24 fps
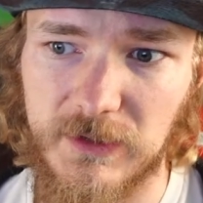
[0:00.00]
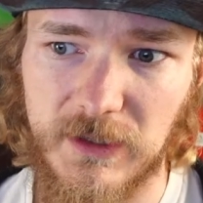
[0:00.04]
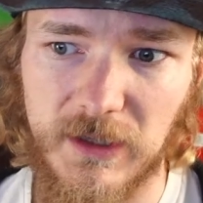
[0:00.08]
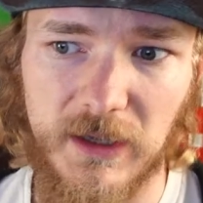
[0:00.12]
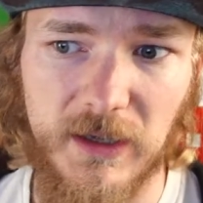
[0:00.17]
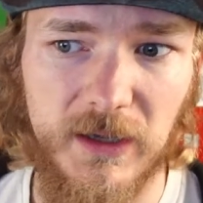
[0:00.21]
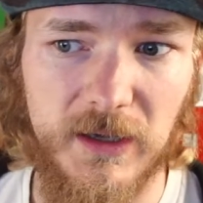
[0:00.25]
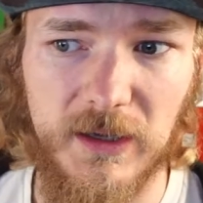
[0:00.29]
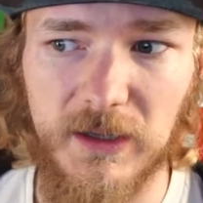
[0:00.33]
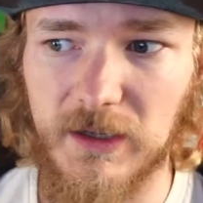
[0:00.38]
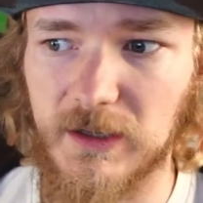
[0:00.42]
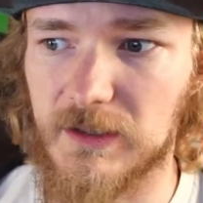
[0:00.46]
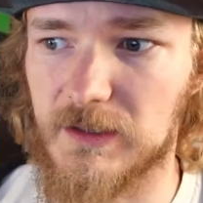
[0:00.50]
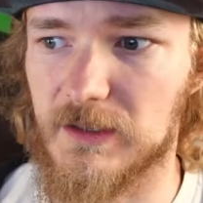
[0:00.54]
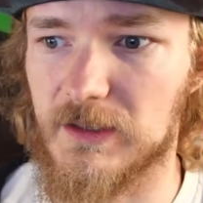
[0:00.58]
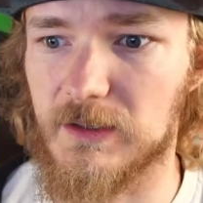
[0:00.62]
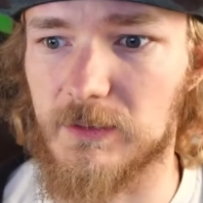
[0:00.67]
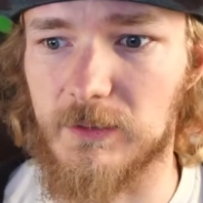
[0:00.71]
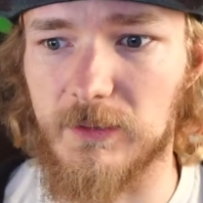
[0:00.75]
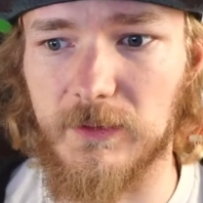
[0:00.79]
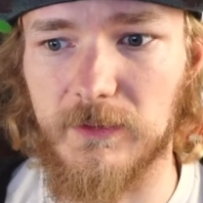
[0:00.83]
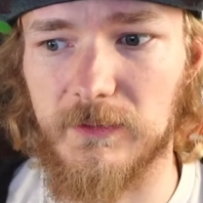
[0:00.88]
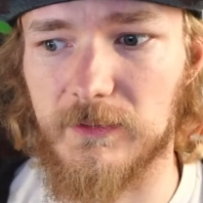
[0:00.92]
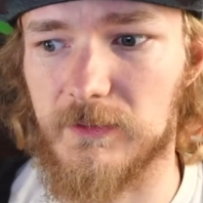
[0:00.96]
Then there
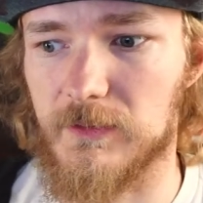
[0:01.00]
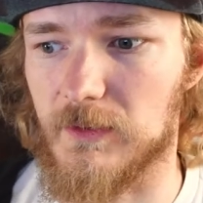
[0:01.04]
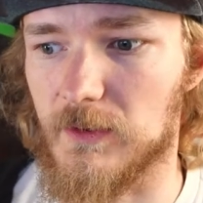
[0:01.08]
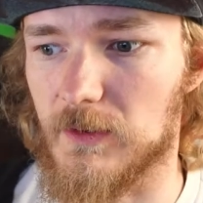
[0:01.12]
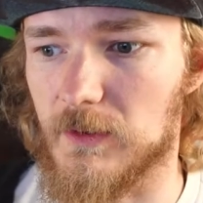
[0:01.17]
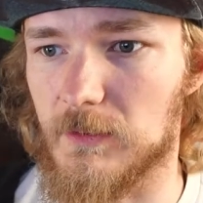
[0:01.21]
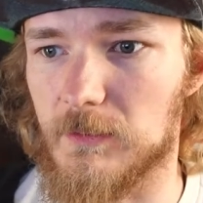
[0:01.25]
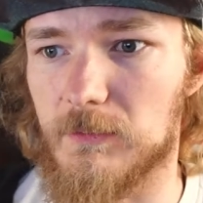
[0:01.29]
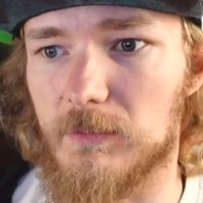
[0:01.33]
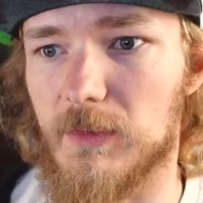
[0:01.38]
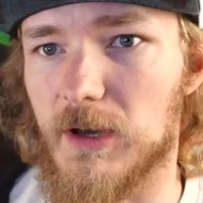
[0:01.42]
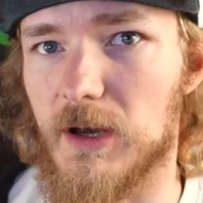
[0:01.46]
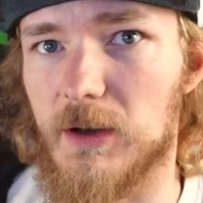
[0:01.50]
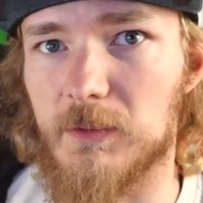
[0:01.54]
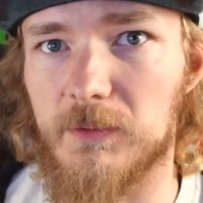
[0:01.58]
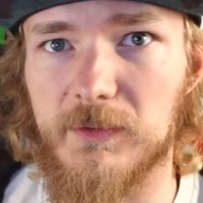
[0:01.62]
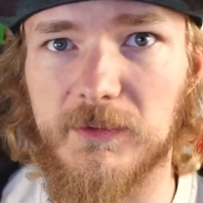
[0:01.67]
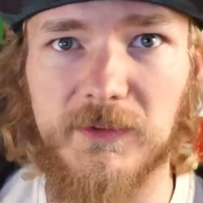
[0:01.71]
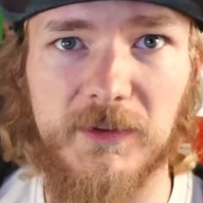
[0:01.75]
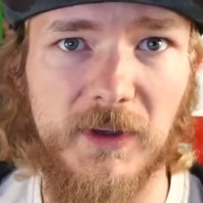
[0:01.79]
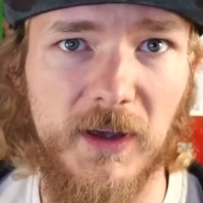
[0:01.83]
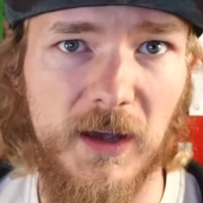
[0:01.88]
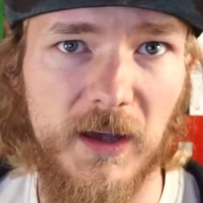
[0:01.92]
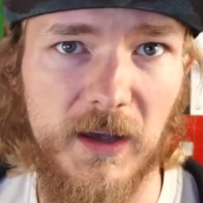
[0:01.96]
was some
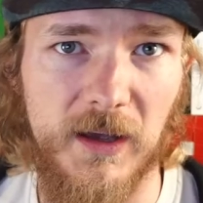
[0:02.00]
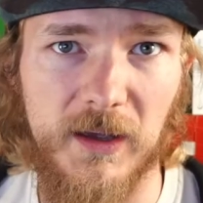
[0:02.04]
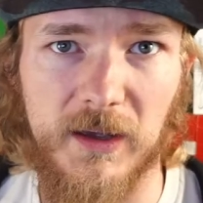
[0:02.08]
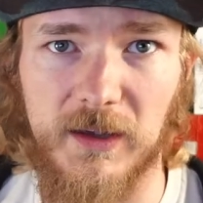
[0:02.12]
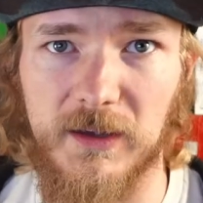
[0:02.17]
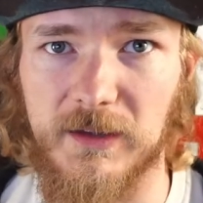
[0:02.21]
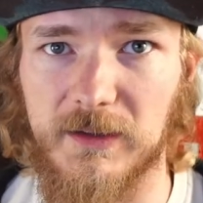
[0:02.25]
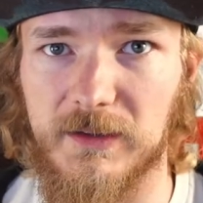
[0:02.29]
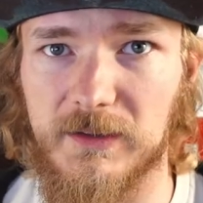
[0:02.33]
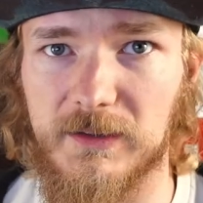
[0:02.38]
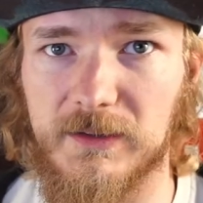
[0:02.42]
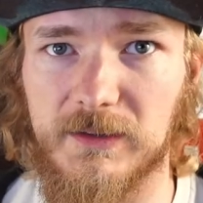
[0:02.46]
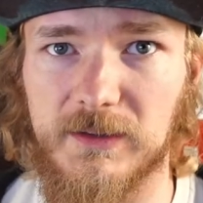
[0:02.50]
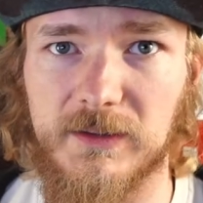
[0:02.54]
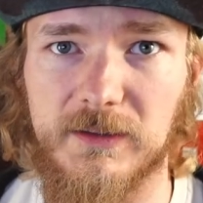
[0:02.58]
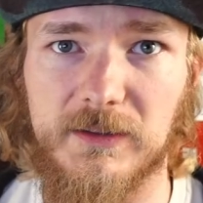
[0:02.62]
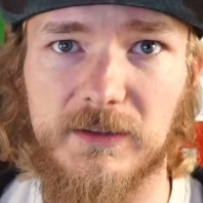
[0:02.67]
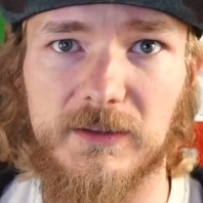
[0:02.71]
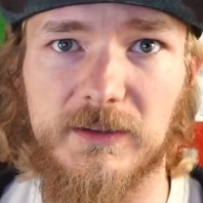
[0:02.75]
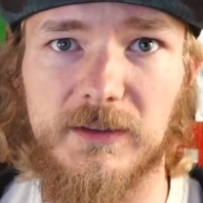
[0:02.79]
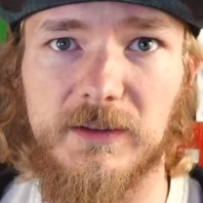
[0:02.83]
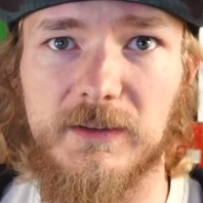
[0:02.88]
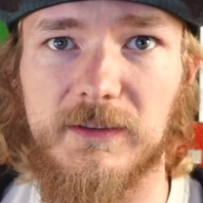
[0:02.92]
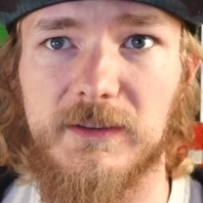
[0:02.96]
outside
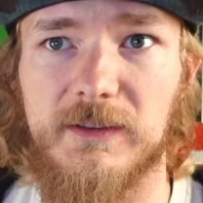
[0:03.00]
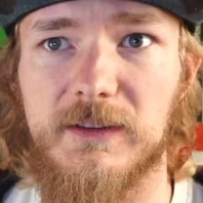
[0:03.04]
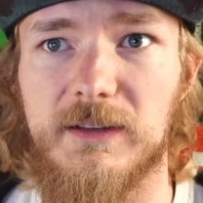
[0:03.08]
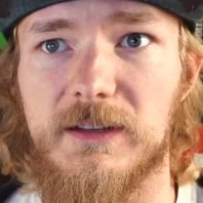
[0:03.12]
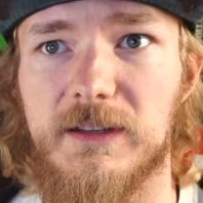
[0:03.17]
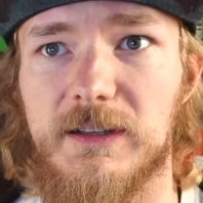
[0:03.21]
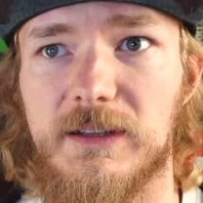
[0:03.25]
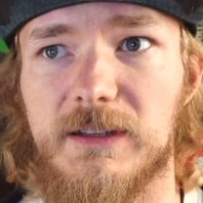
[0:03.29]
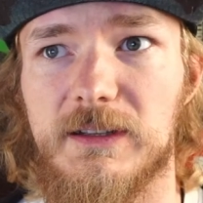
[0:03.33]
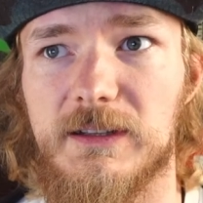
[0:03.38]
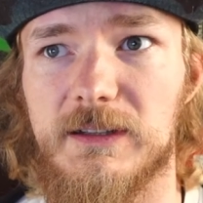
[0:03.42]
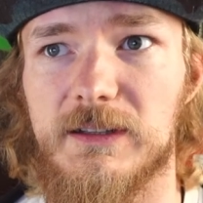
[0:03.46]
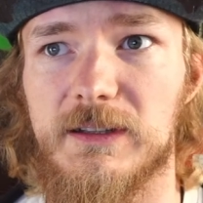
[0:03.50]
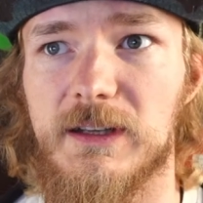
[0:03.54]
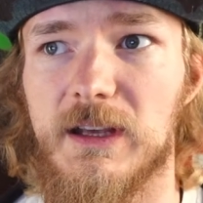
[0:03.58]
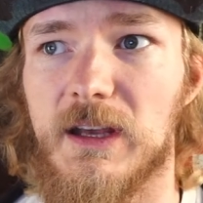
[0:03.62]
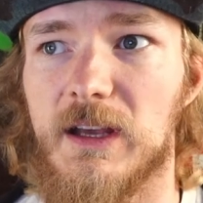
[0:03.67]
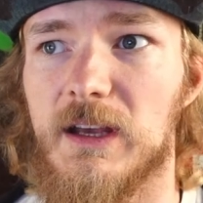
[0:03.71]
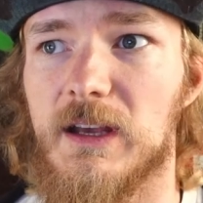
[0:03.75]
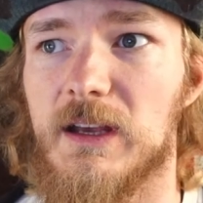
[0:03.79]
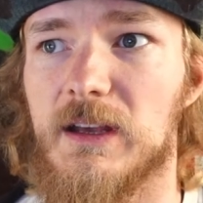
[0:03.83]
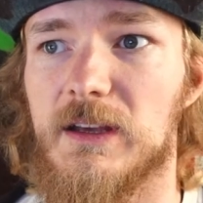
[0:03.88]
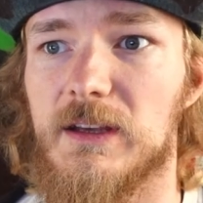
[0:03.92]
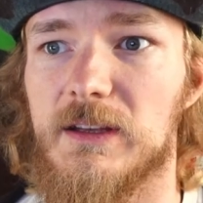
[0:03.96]
the city
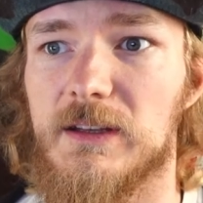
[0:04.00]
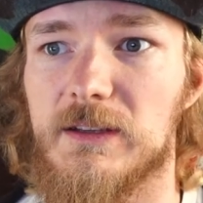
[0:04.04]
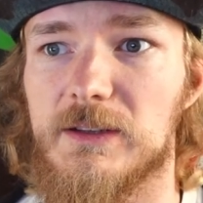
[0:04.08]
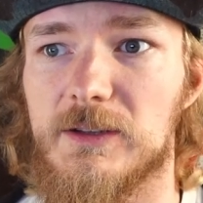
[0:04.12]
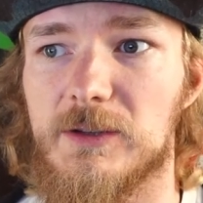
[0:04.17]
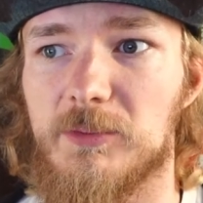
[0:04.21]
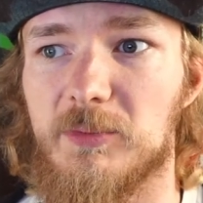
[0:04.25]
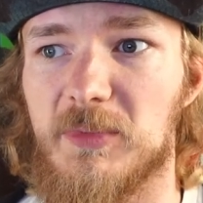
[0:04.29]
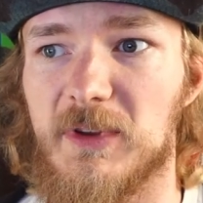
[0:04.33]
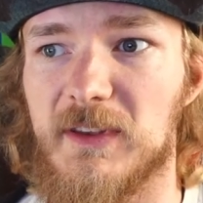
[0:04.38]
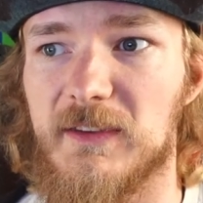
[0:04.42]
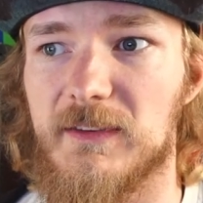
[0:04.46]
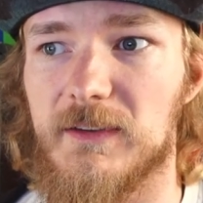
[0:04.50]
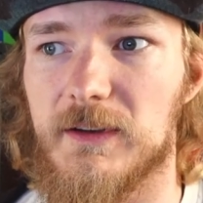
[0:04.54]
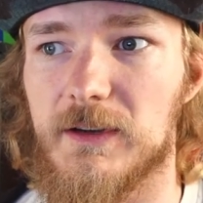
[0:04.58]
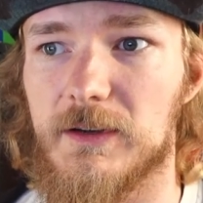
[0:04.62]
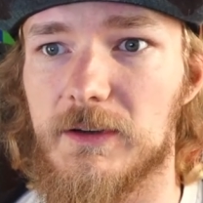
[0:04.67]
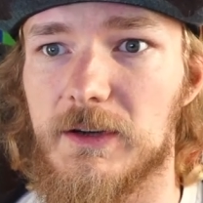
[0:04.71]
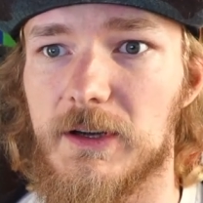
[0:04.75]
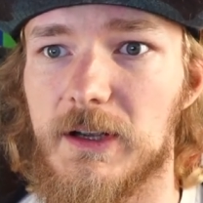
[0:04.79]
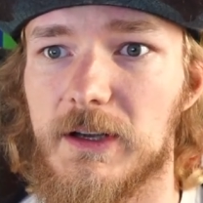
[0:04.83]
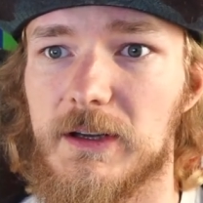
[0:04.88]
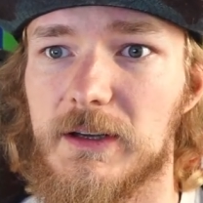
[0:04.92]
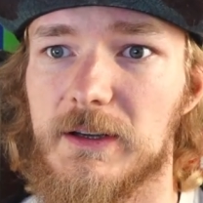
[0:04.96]
in a
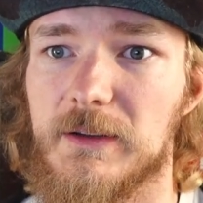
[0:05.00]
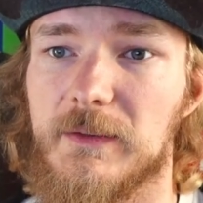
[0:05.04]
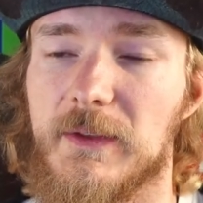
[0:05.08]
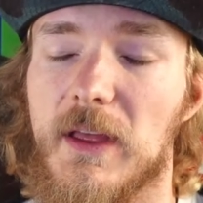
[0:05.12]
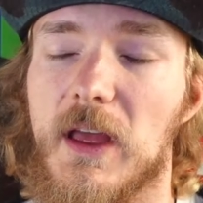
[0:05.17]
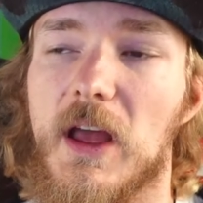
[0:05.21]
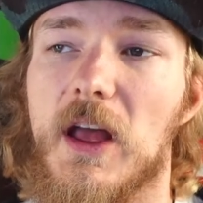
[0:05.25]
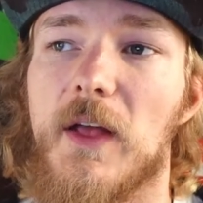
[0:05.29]
pizzeria.